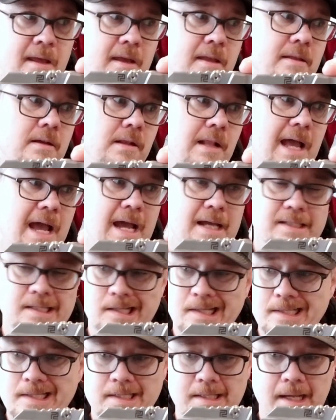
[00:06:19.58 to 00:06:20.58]
in the last,
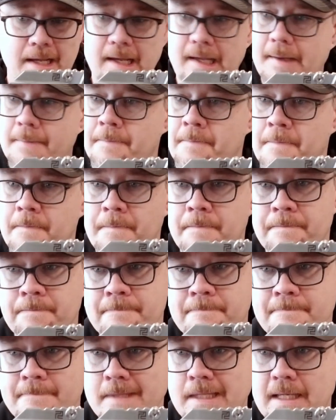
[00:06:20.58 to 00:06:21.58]
let's say,
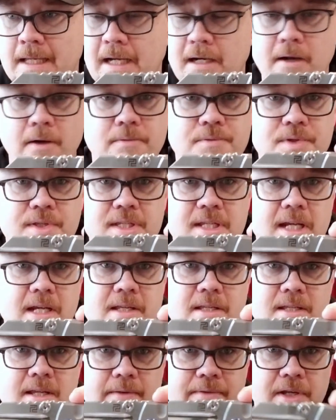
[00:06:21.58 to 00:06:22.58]
I don't know,
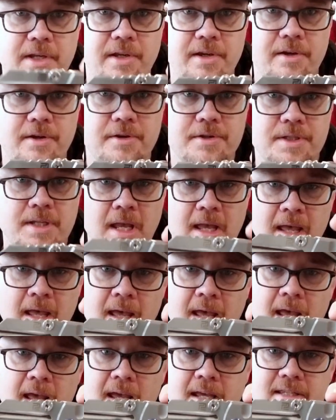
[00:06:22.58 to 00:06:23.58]
6-7 years,
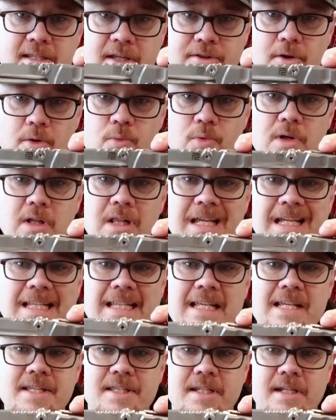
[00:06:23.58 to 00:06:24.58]
is that they're really
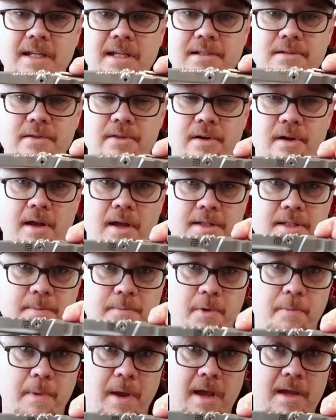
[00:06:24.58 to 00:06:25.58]
listening to their
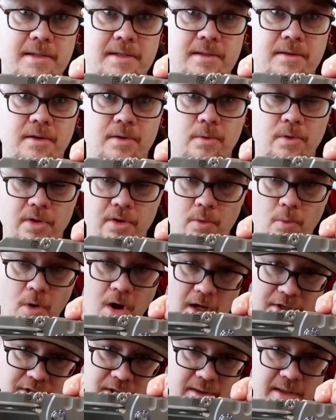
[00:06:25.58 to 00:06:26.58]
customer base. They're
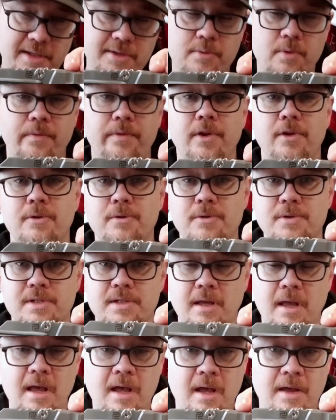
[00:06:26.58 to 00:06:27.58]
watching these
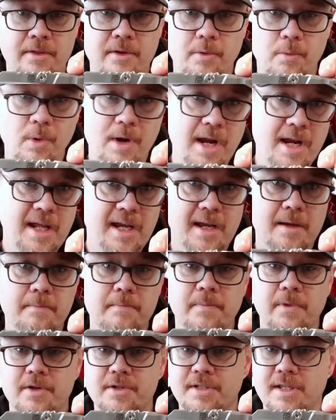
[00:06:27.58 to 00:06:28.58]
reviews, they're reading
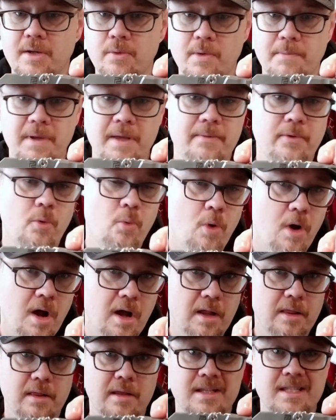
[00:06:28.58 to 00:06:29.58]
them, they're seeing what people
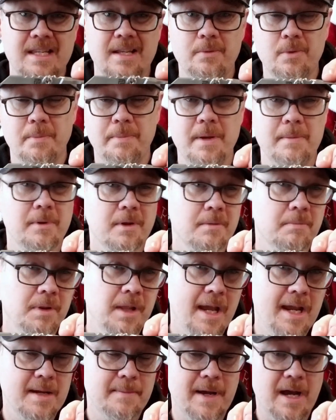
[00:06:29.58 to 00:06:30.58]
want, they see what people
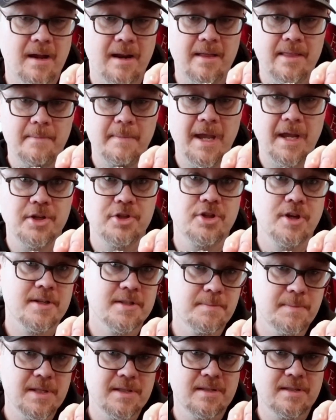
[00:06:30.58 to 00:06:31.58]
complain about, and they make
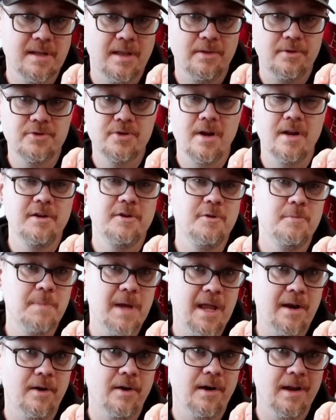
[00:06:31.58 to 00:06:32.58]
adjustments, and they're trying to do
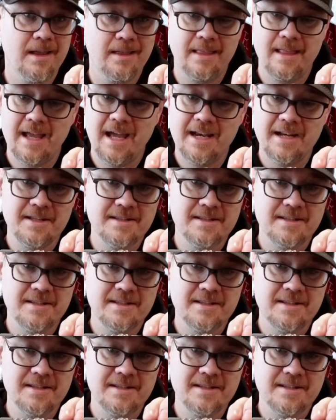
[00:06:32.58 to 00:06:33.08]
better. And